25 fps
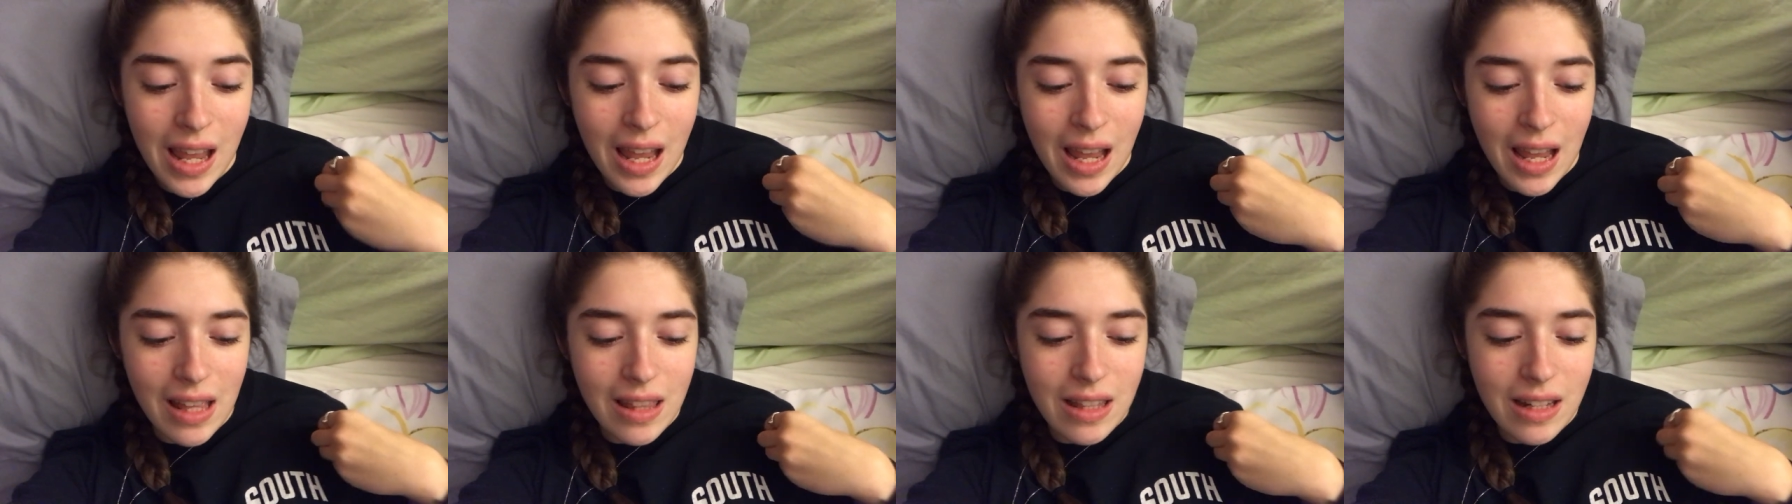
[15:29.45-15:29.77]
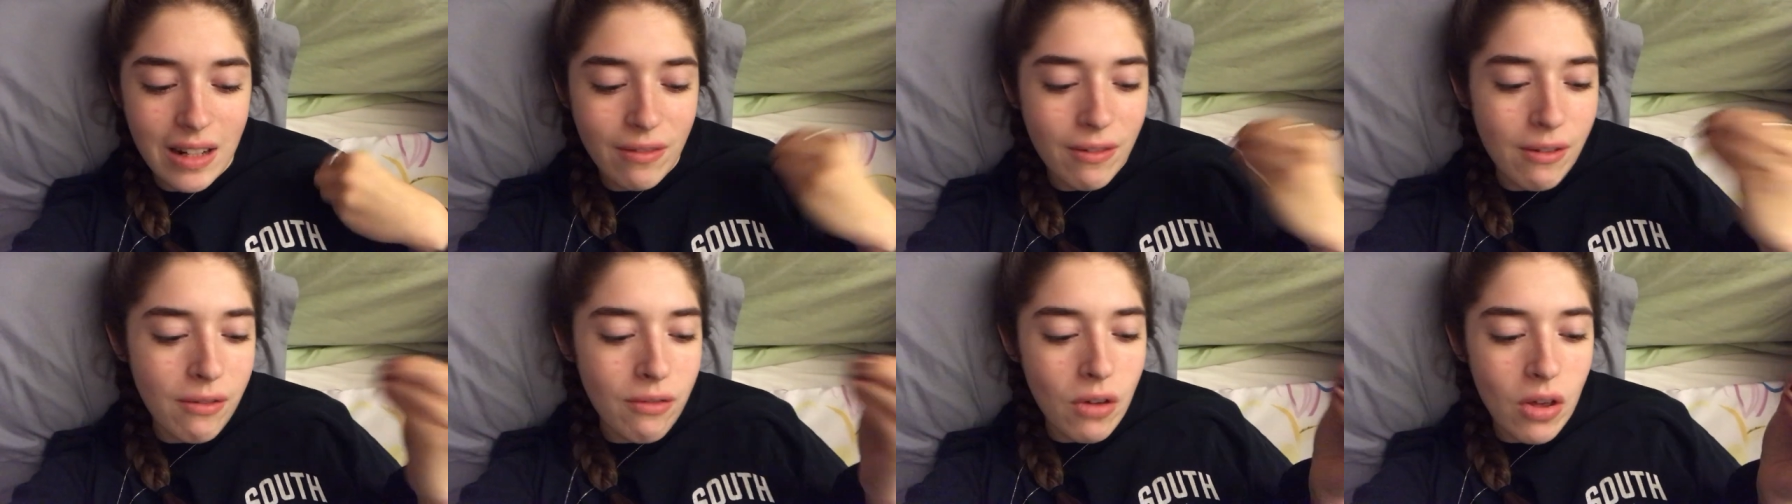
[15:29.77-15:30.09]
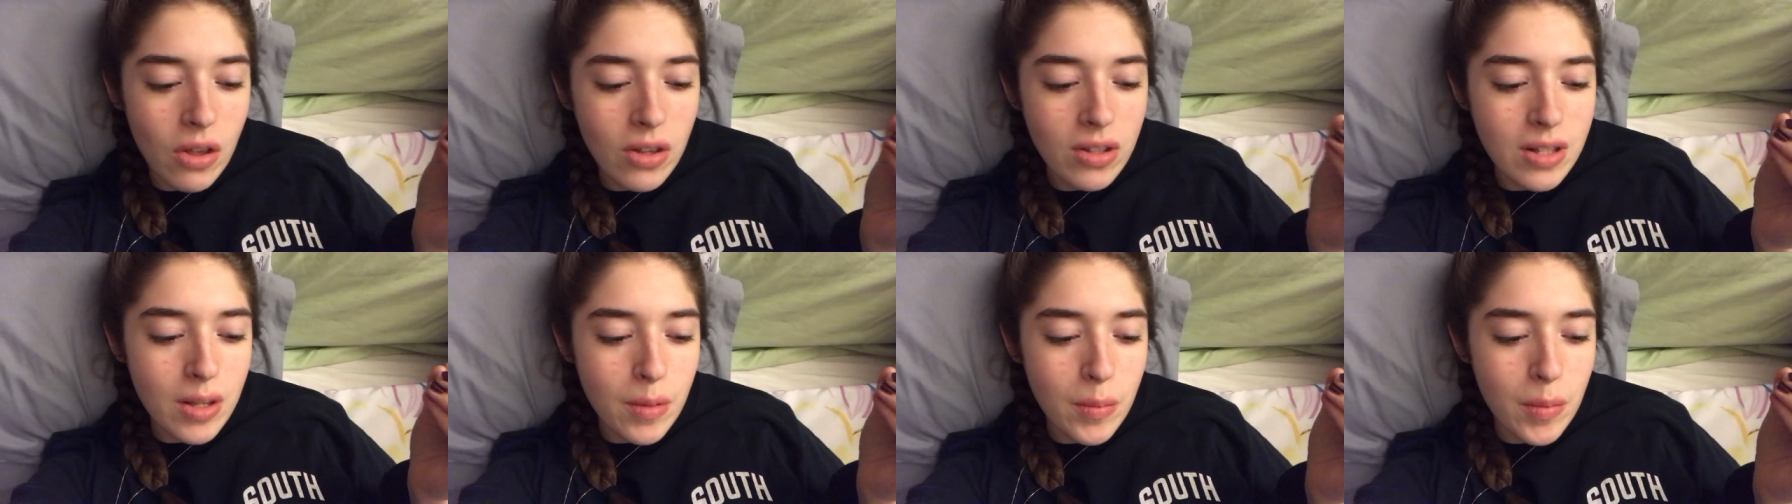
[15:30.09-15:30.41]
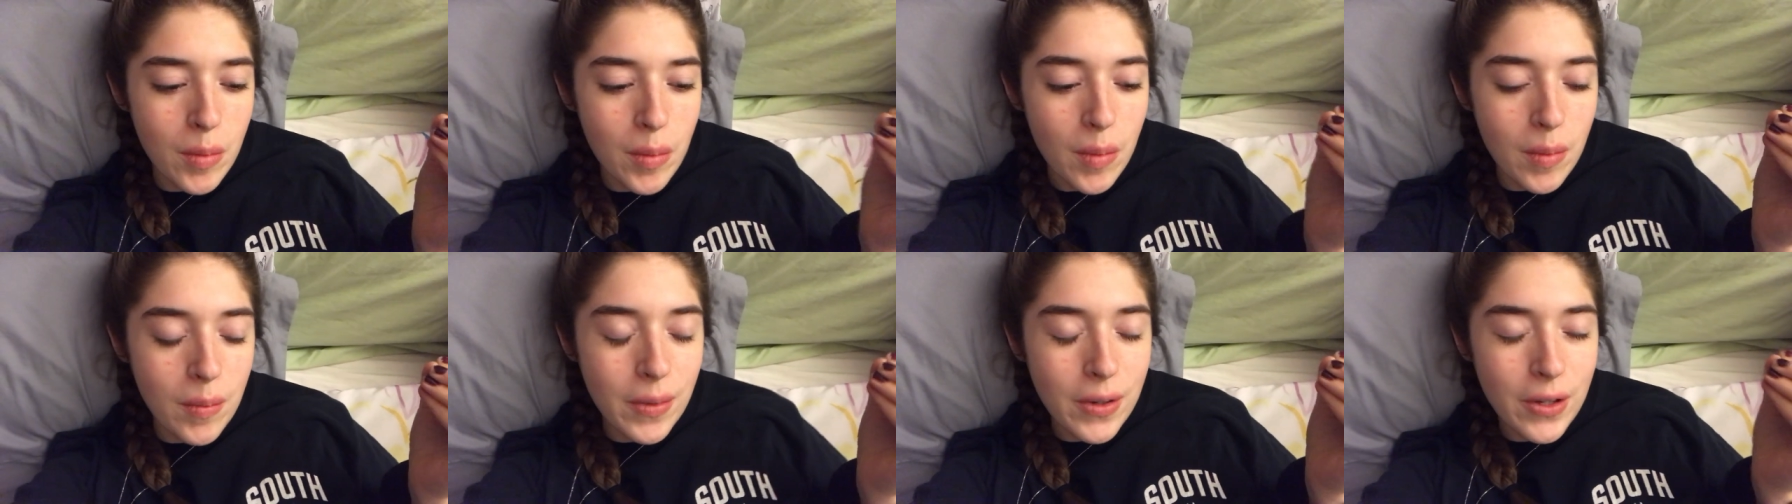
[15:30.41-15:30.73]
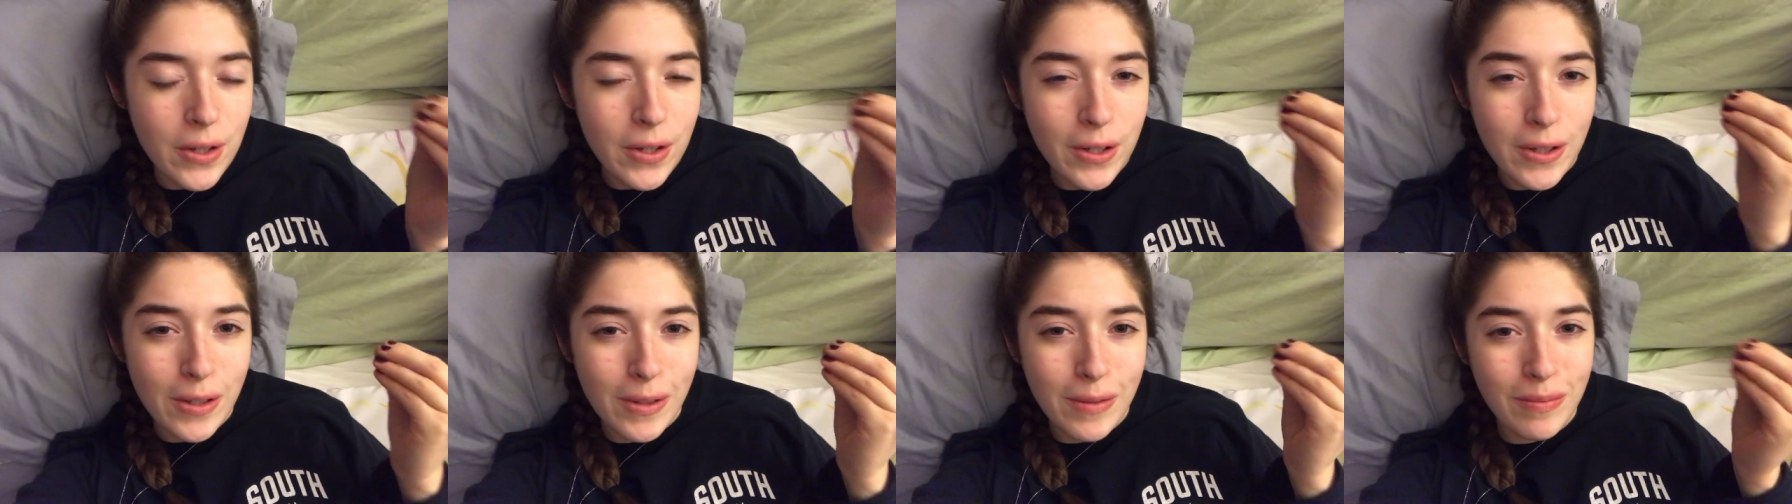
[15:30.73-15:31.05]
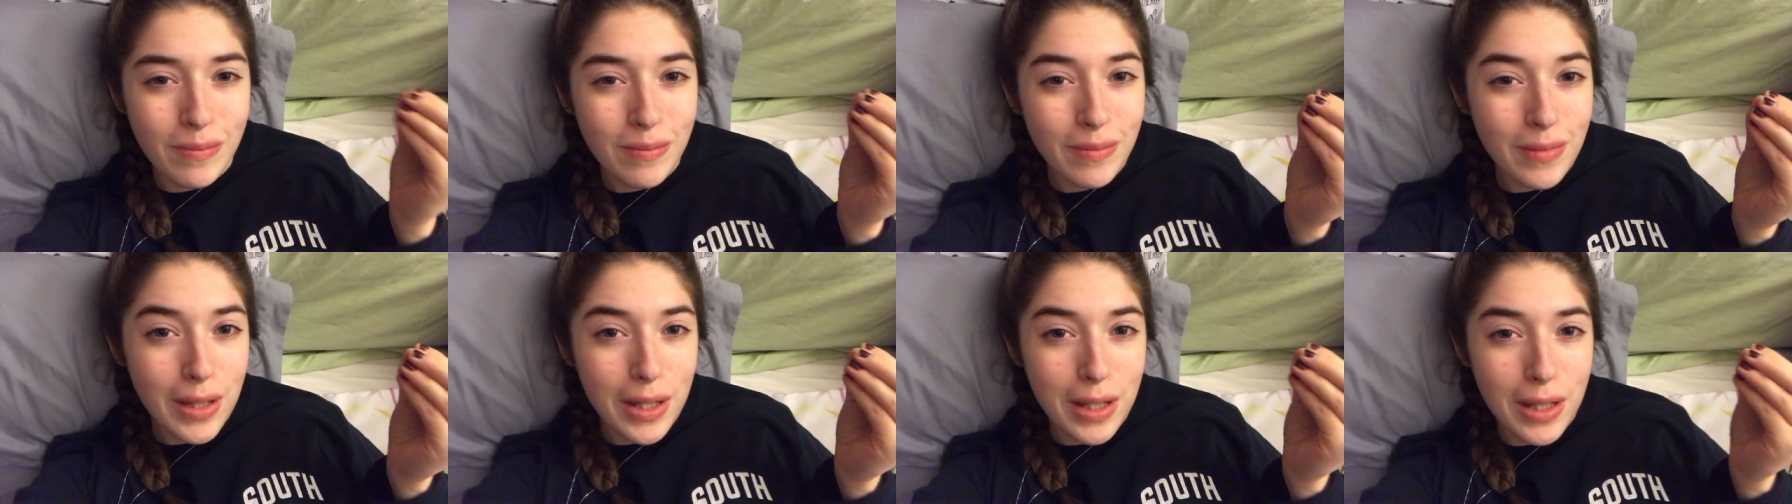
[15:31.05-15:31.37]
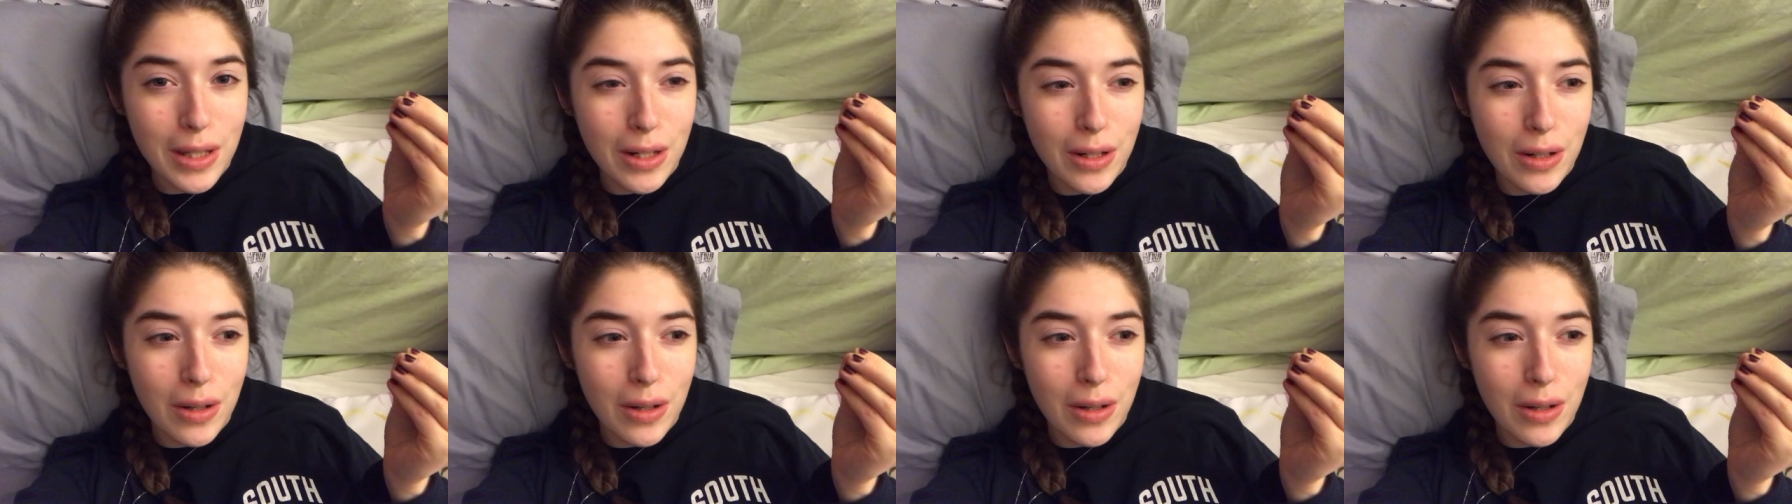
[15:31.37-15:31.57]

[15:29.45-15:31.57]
And then if I fall asleep on my book, you